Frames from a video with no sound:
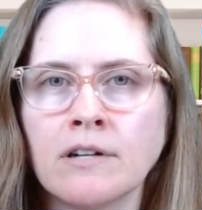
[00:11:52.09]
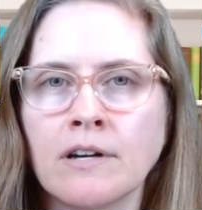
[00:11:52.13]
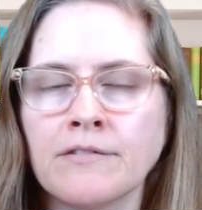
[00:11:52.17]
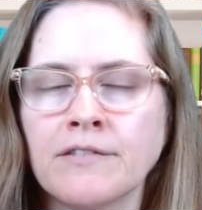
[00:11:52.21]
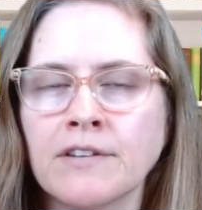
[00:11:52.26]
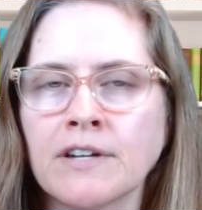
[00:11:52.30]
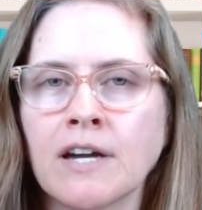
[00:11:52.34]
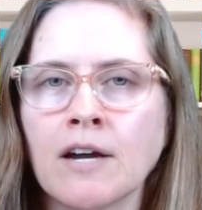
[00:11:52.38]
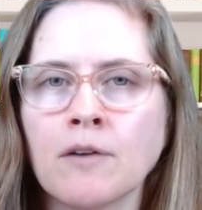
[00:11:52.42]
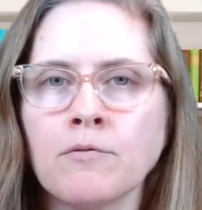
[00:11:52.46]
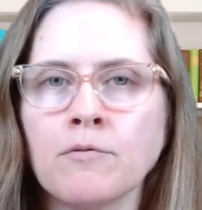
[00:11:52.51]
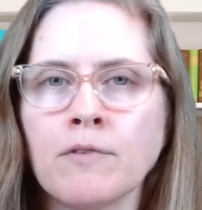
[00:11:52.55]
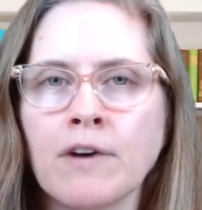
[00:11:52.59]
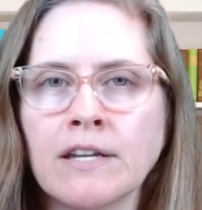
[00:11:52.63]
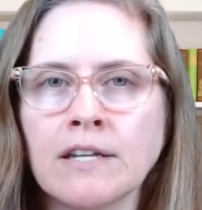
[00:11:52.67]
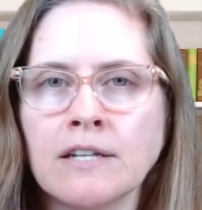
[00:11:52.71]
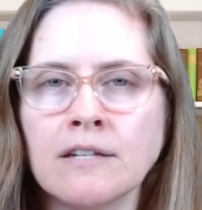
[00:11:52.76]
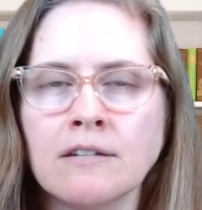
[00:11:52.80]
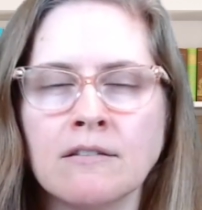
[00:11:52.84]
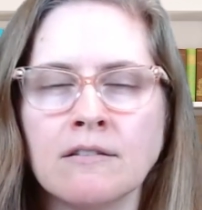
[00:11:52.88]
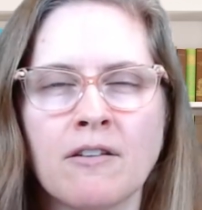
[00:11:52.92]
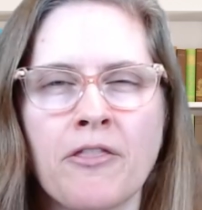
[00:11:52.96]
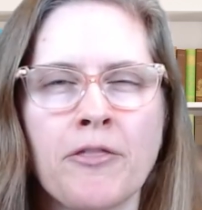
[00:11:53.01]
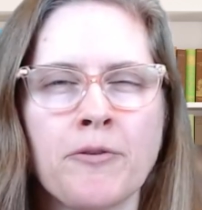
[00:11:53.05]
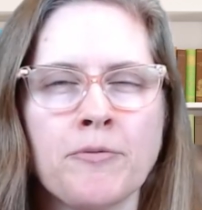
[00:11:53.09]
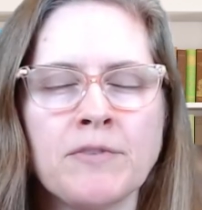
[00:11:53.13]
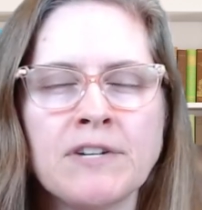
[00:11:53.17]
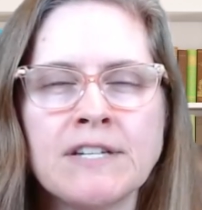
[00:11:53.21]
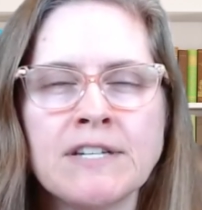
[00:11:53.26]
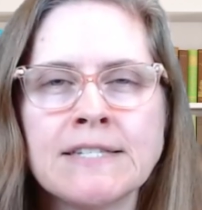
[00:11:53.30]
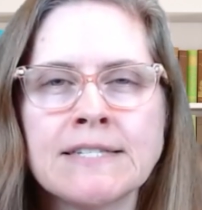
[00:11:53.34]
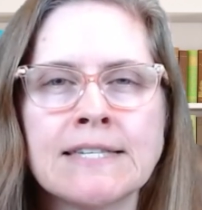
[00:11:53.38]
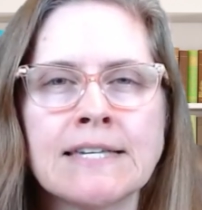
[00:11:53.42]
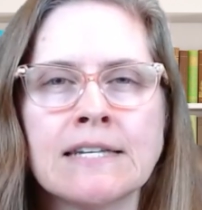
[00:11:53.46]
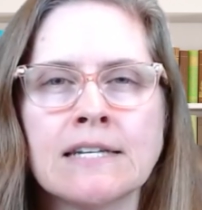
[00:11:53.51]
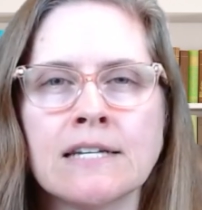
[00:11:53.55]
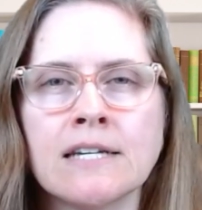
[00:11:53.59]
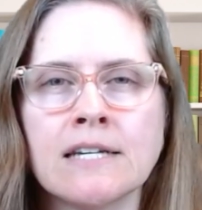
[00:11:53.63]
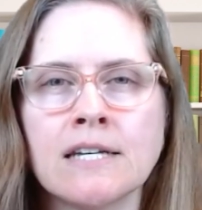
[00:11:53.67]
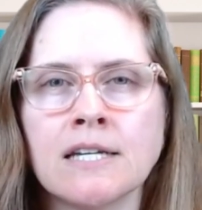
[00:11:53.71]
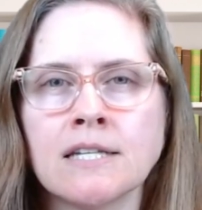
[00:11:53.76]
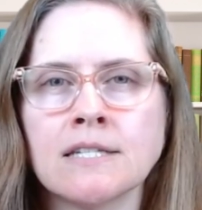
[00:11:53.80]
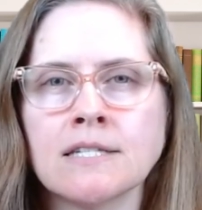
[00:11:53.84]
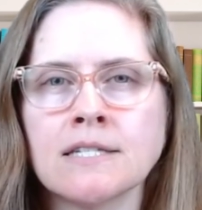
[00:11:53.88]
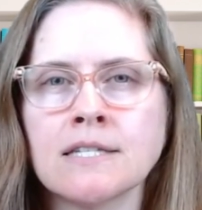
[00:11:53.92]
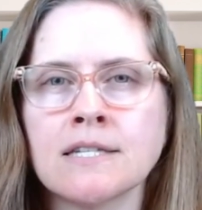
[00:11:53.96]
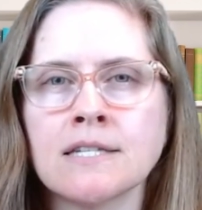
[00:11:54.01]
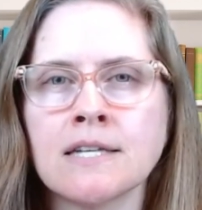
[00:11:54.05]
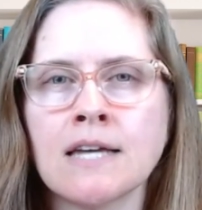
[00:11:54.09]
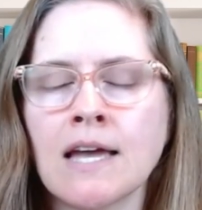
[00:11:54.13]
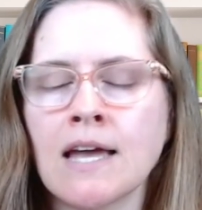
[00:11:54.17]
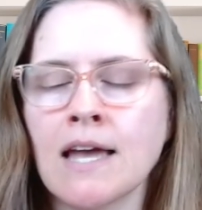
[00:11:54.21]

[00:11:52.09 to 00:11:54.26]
I think I read it in 3 sittings.